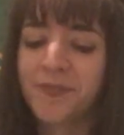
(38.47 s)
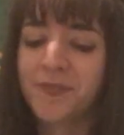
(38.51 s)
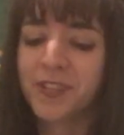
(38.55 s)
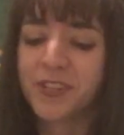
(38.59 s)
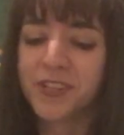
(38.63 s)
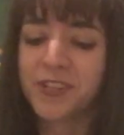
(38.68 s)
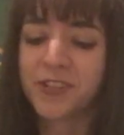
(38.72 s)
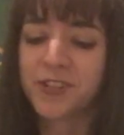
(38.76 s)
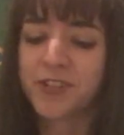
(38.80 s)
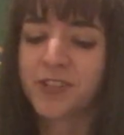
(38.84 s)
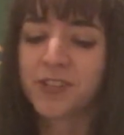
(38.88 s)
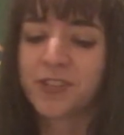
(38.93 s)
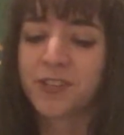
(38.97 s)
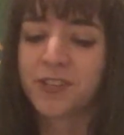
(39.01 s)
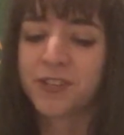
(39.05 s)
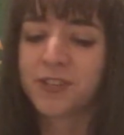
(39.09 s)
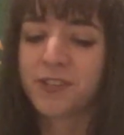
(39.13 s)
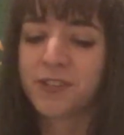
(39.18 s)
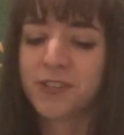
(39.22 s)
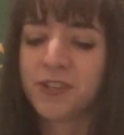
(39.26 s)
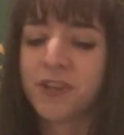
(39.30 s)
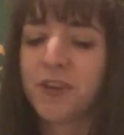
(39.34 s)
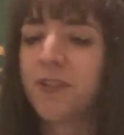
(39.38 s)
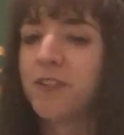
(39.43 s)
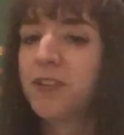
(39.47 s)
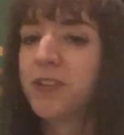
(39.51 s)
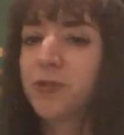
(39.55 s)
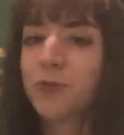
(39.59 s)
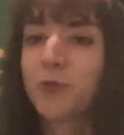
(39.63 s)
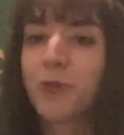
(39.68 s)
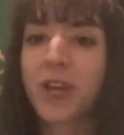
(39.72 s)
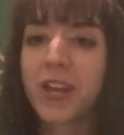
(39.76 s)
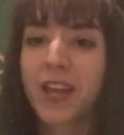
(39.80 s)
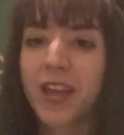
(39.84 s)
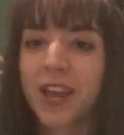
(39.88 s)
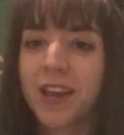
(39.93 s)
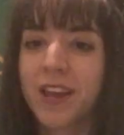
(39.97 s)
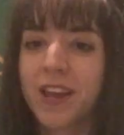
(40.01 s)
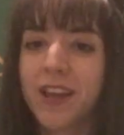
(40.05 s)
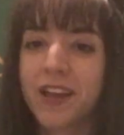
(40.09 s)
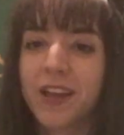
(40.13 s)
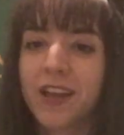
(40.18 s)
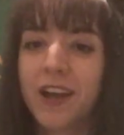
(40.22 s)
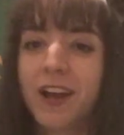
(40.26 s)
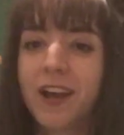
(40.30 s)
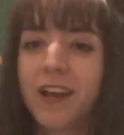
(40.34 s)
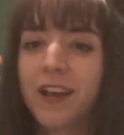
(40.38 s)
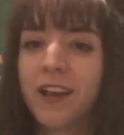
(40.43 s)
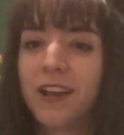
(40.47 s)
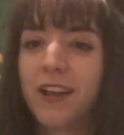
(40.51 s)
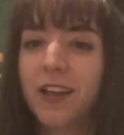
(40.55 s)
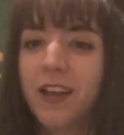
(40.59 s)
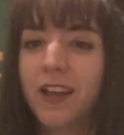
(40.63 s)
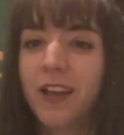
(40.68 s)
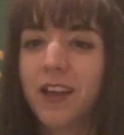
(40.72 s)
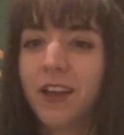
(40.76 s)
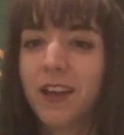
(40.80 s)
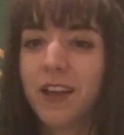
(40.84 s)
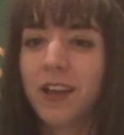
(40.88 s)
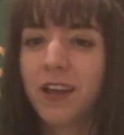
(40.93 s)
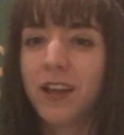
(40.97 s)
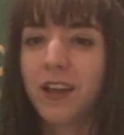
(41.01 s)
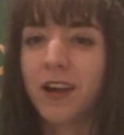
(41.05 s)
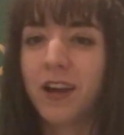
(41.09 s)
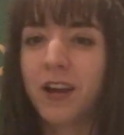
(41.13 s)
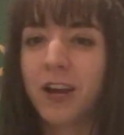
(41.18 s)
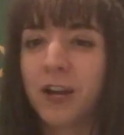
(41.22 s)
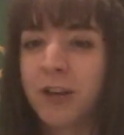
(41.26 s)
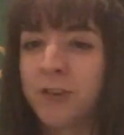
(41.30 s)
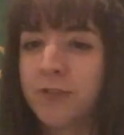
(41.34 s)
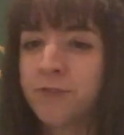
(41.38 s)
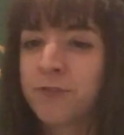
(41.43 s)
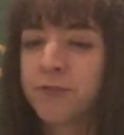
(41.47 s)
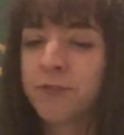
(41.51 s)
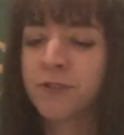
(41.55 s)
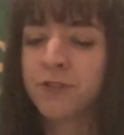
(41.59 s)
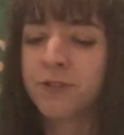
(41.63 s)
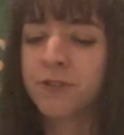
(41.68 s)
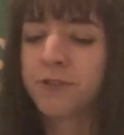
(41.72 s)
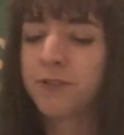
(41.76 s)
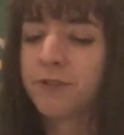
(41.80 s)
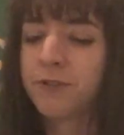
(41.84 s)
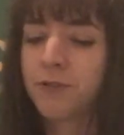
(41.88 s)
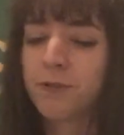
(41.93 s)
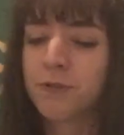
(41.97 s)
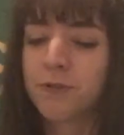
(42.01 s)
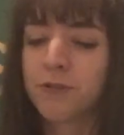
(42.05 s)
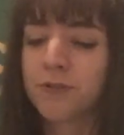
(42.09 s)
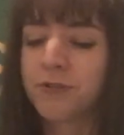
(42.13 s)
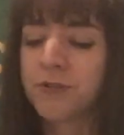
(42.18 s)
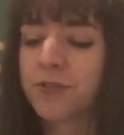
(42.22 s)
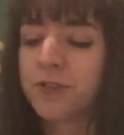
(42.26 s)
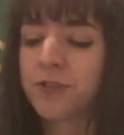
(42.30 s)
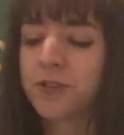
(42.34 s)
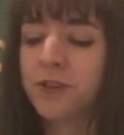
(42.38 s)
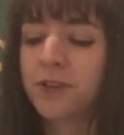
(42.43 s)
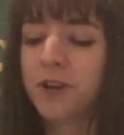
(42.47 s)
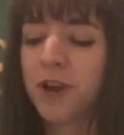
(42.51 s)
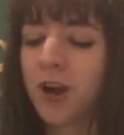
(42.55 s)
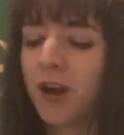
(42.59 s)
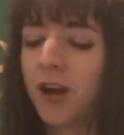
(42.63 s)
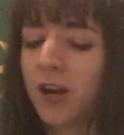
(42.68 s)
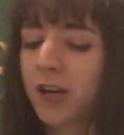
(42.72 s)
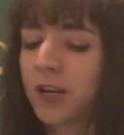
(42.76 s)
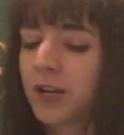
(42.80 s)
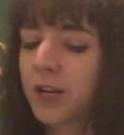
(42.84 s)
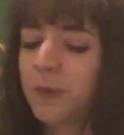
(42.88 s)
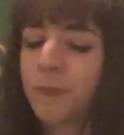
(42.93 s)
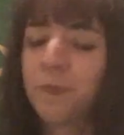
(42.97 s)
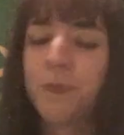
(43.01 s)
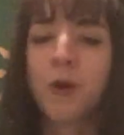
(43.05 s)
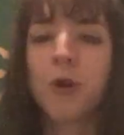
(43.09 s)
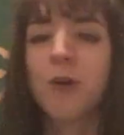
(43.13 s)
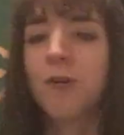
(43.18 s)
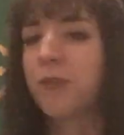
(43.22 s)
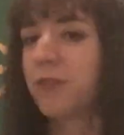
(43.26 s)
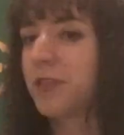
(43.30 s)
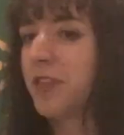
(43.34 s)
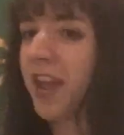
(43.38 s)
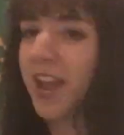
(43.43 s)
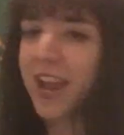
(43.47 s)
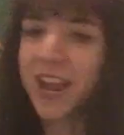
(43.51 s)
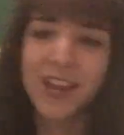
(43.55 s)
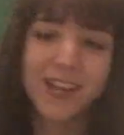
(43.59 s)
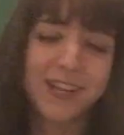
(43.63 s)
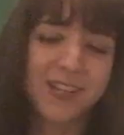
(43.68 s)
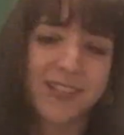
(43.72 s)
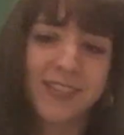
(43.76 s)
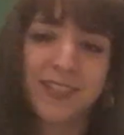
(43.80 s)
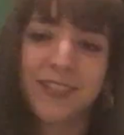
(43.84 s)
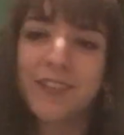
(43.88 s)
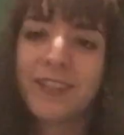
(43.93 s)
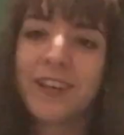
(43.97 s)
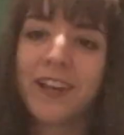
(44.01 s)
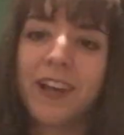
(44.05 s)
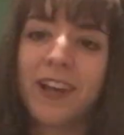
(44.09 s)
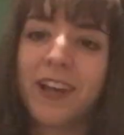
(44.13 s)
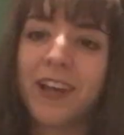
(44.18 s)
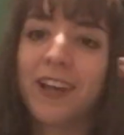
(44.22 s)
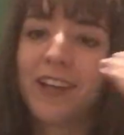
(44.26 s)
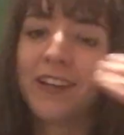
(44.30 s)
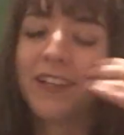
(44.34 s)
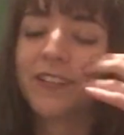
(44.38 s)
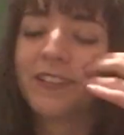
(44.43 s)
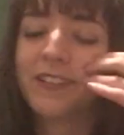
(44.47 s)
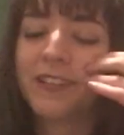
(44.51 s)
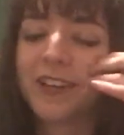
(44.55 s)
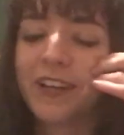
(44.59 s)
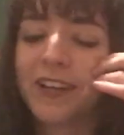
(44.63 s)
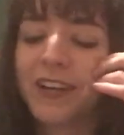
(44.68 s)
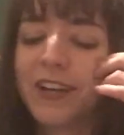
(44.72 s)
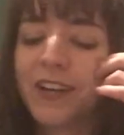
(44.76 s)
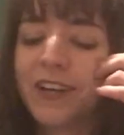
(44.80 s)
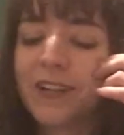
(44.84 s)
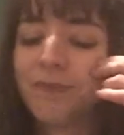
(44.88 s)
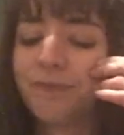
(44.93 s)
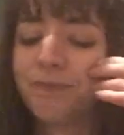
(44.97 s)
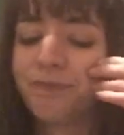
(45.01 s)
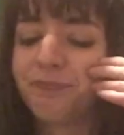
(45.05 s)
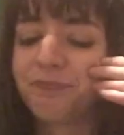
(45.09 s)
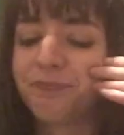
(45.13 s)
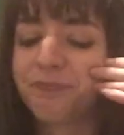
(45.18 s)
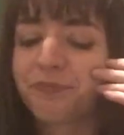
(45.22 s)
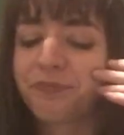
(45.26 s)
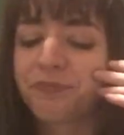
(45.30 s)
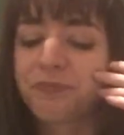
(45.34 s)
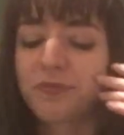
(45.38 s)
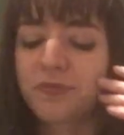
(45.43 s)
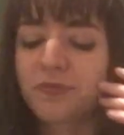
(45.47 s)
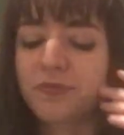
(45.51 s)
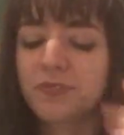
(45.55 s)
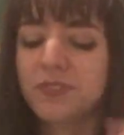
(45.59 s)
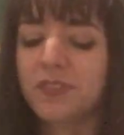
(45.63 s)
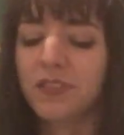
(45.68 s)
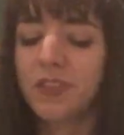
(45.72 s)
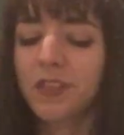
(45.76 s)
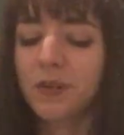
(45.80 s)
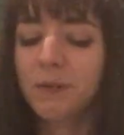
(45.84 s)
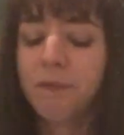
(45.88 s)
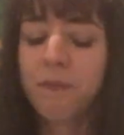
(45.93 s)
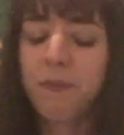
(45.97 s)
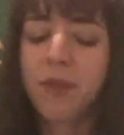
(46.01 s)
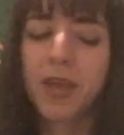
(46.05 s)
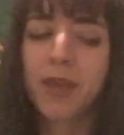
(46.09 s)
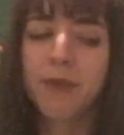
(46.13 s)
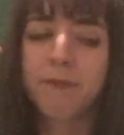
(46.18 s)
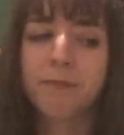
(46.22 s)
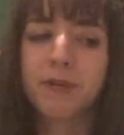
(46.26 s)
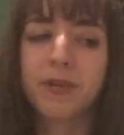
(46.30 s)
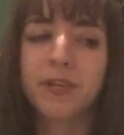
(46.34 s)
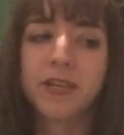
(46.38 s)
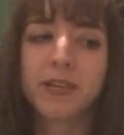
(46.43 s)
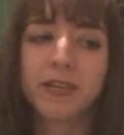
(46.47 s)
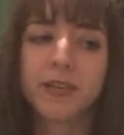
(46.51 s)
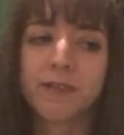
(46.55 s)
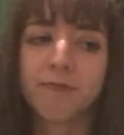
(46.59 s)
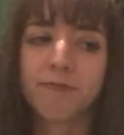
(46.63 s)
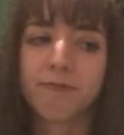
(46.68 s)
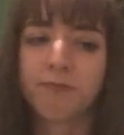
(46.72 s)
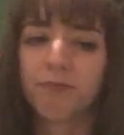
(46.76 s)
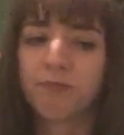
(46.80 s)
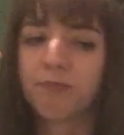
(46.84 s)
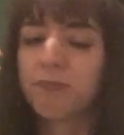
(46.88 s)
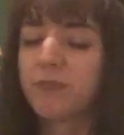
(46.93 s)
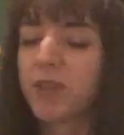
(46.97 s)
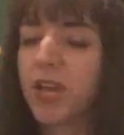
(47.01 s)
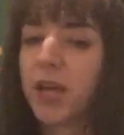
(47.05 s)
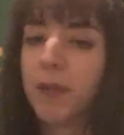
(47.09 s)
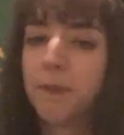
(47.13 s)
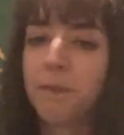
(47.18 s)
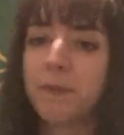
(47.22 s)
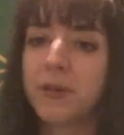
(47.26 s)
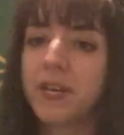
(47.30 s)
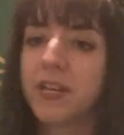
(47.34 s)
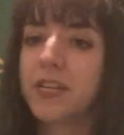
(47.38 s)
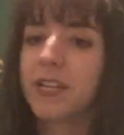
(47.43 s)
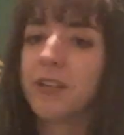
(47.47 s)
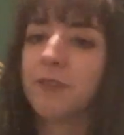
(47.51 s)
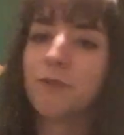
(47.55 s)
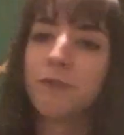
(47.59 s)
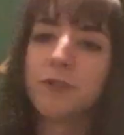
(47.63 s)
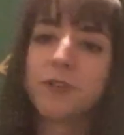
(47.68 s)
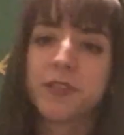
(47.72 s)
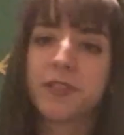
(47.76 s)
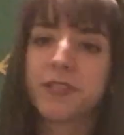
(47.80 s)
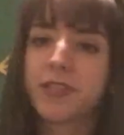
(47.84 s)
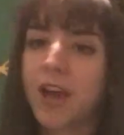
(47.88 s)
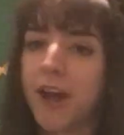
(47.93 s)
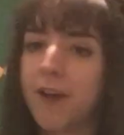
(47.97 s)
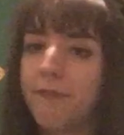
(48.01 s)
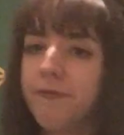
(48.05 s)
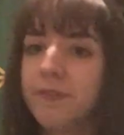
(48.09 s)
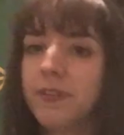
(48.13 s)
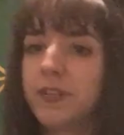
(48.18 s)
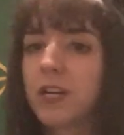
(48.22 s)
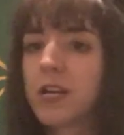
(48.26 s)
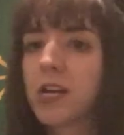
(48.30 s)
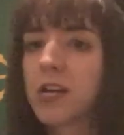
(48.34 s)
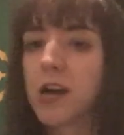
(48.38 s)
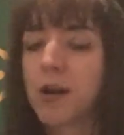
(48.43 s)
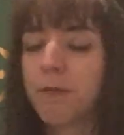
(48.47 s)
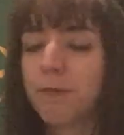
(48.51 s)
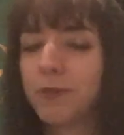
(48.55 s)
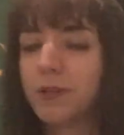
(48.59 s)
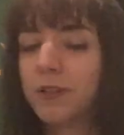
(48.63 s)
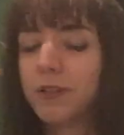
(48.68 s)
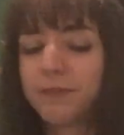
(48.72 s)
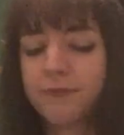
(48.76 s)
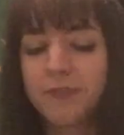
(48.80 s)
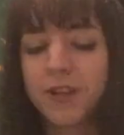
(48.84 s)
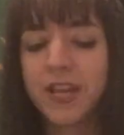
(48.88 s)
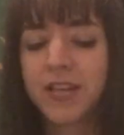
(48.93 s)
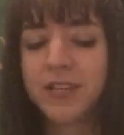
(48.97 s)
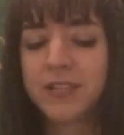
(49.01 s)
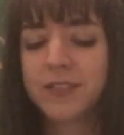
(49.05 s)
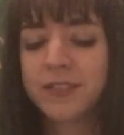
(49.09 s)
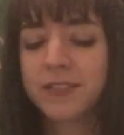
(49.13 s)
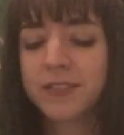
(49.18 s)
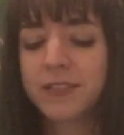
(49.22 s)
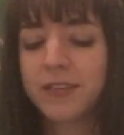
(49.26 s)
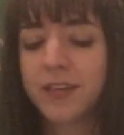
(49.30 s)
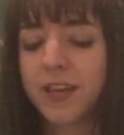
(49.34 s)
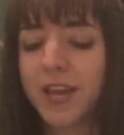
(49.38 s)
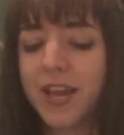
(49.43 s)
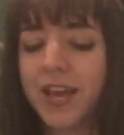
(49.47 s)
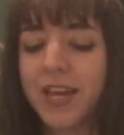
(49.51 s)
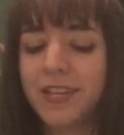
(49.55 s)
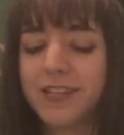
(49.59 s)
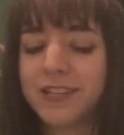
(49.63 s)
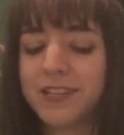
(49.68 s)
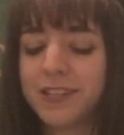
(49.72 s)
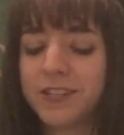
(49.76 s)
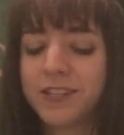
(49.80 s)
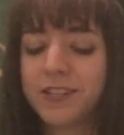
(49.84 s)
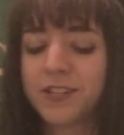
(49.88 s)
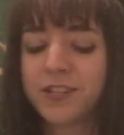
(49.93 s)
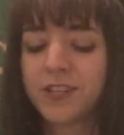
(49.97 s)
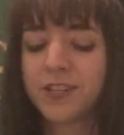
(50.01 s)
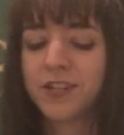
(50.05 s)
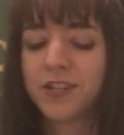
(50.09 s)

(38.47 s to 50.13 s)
It's just, this weekend I got 100 doors to knock both days, and maybe helping with staffing a couple events and